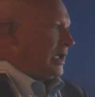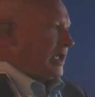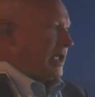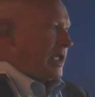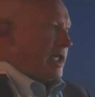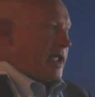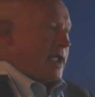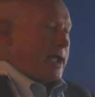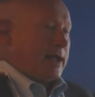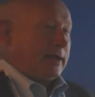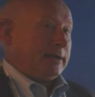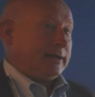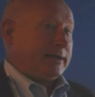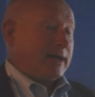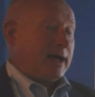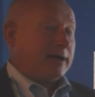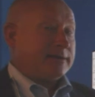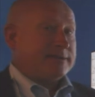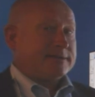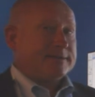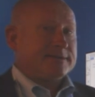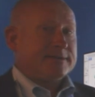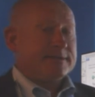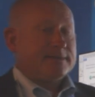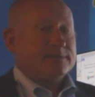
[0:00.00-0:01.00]
And
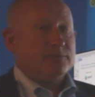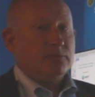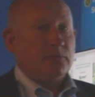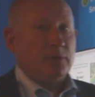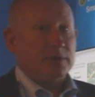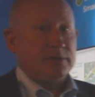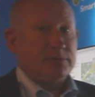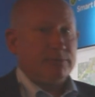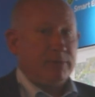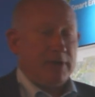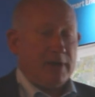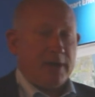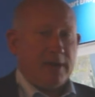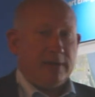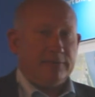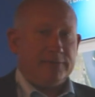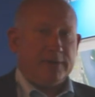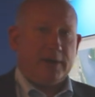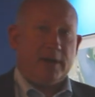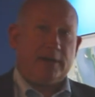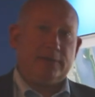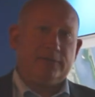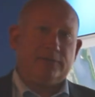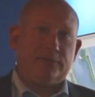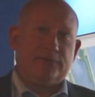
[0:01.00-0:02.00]
that's what we have
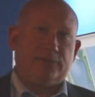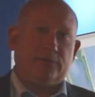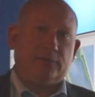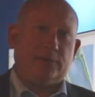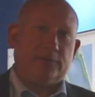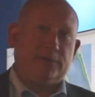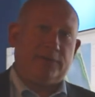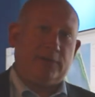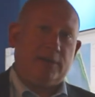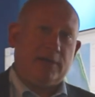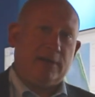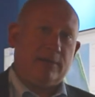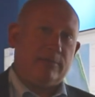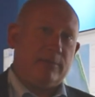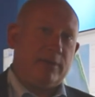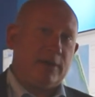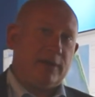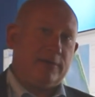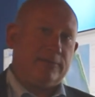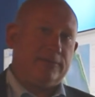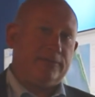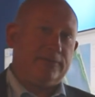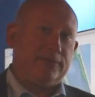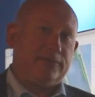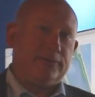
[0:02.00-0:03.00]
done for
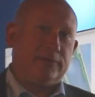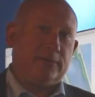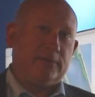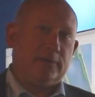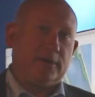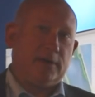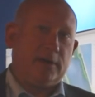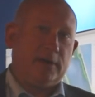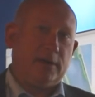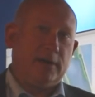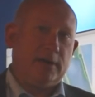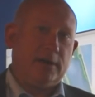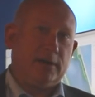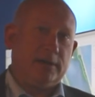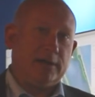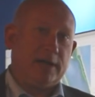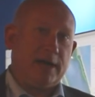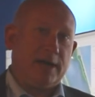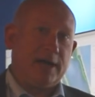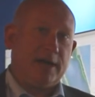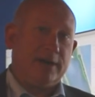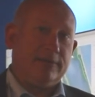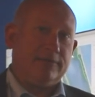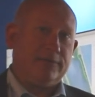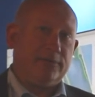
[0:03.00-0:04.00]
TMF
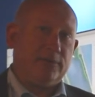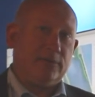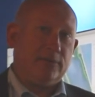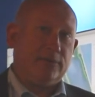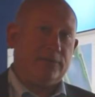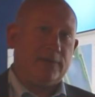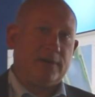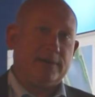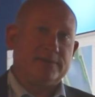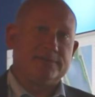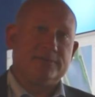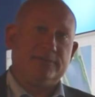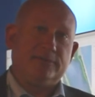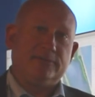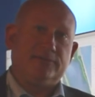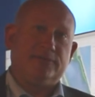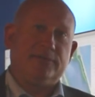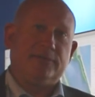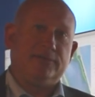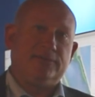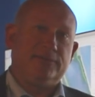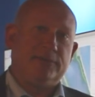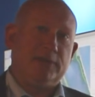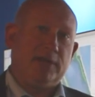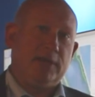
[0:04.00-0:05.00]
Live
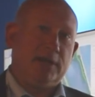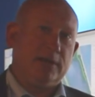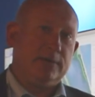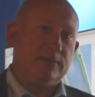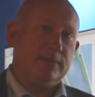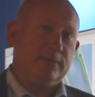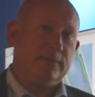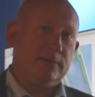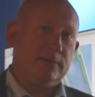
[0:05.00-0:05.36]
2015